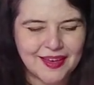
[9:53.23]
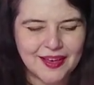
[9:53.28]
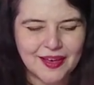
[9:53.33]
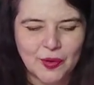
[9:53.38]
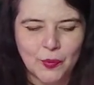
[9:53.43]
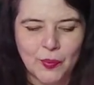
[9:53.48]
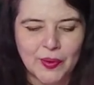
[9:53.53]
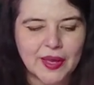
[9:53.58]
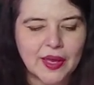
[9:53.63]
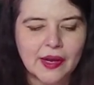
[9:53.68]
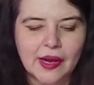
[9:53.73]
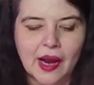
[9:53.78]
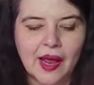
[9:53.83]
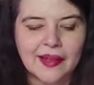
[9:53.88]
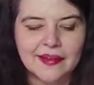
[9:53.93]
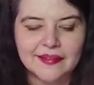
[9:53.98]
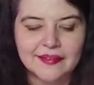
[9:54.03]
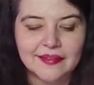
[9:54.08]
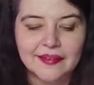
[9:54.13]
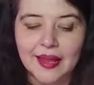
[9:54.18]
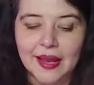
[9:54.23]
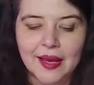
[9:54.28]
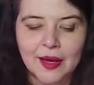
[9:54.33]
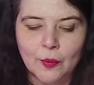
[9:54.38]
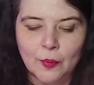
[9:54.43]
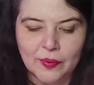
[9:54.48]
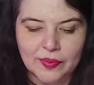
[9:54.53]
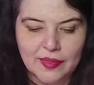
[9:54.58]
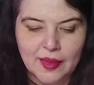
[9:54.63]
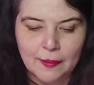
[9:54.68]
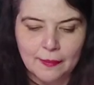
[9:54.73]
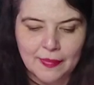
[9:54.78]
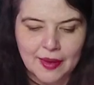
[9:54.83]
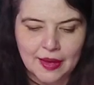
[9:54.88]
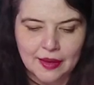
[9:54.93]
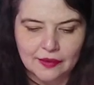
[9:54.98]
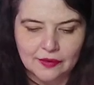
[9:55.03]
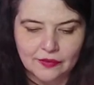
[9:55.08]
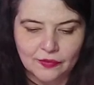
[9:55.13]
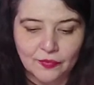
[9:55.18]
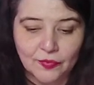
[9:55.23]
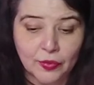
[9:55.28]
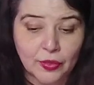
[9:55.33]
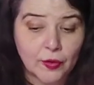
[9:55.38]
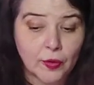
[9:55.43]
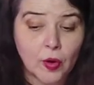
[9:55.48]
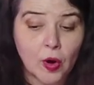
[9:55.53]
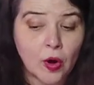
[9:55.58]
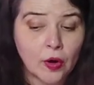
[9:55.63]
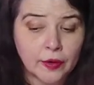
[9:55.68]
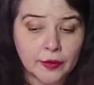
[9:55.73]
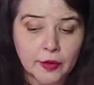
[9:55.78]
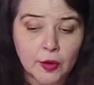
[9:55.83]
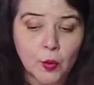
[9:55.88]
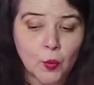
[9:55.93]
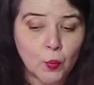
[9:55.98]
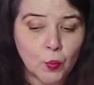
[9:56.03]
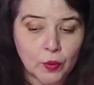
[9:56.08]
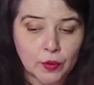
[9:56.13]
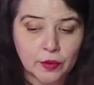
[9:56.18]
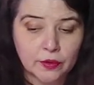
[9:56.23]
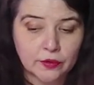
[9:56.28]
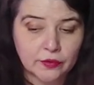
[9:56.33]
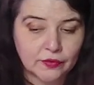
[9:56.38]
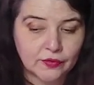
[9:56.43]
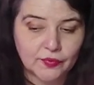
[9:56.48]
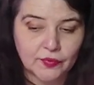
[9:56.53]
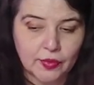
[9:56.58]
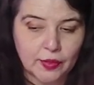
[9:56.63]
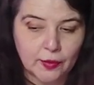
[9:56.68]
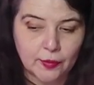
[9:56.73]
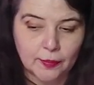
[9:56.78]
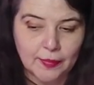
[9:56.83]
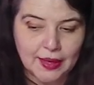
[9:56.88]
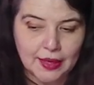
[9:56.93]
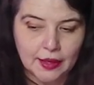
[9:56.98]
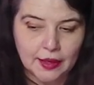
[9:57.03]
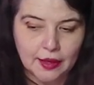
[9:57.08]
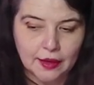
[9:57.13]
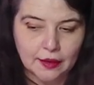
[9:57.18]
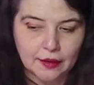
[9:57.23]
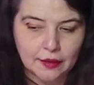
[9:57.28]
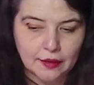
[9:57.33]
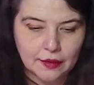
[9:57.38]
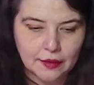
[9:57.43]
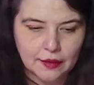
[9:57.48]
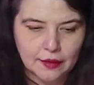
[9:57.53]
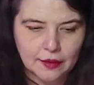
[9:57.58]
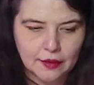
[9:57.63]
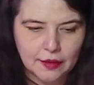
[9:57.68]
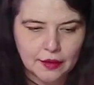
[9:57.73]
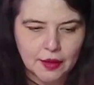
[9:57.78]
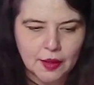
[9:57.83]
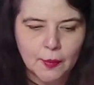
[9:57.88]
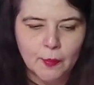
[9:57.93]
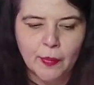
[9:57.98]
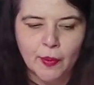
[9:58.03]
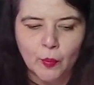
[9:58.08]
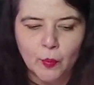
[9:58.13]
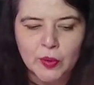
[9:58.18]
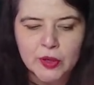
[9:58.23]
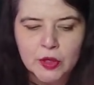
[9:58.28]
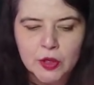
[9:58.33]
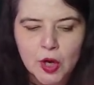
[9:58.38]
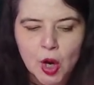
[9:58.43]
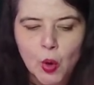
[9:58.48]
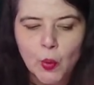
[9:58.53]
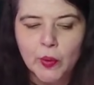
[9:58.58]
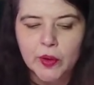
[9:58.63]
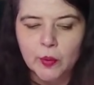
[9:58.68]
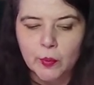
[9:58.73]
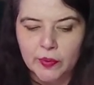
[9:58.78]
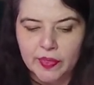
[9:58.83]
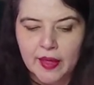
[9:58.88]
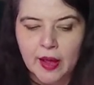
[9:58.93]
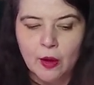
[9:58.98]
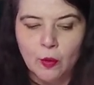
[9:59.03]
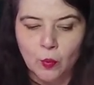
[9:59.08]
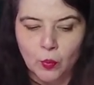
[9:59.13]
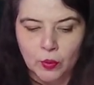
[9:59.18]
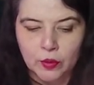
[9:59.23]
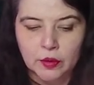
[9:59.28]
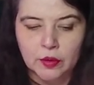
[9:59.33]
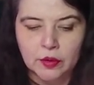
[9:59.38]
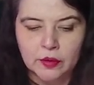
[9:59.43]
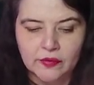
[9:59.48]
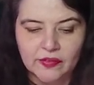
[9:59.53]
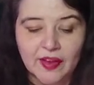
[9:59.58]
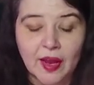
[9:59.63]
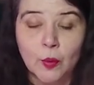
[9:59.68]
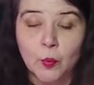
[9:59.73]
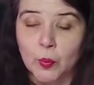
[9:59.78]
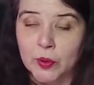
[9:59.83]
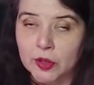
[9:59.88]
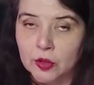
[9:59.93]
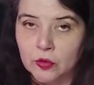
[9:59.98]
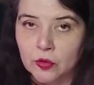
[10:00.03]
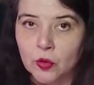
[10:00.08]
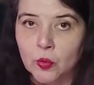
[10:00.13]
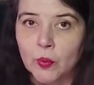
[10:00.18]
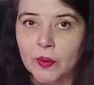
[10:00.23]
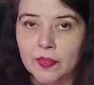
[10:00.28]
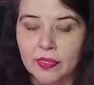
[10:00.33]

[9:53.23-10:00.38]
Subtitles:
We cannot say what they meant, for there are no words for their meaning. But we know it without words, and we knew it